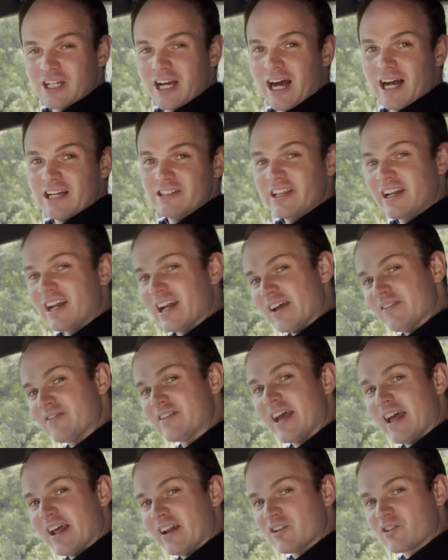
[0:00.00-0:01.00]
cars in
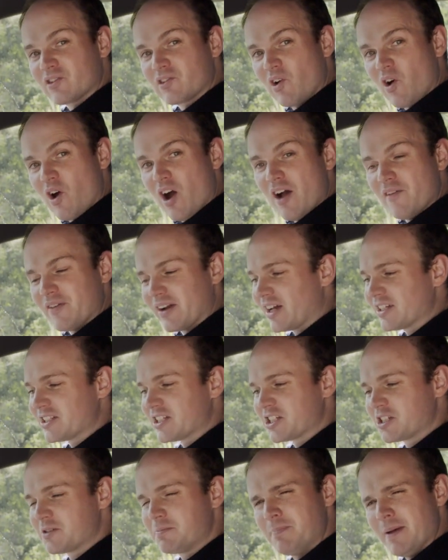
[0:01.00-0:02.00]
left-hand drive, and I
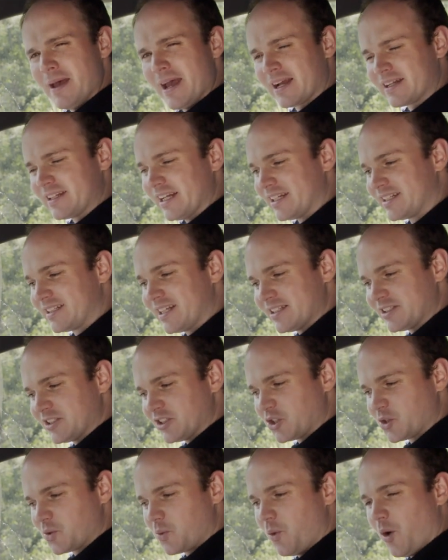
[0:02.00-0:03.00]
suspect it doesn't
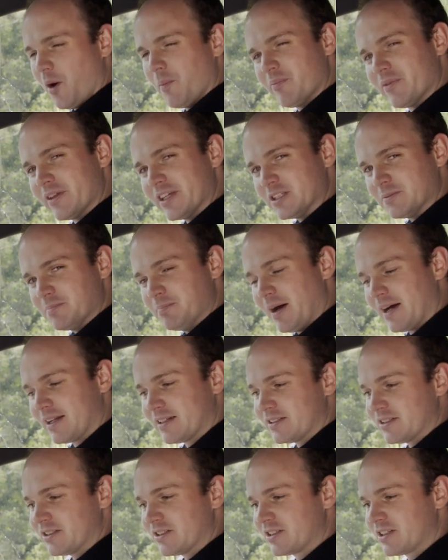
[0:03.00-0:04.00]
swap these
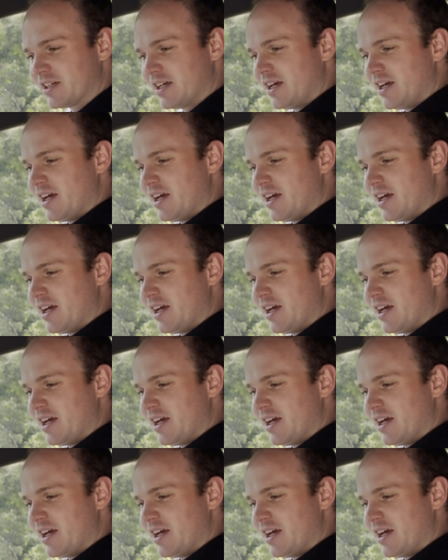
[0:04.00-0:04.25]
buttons.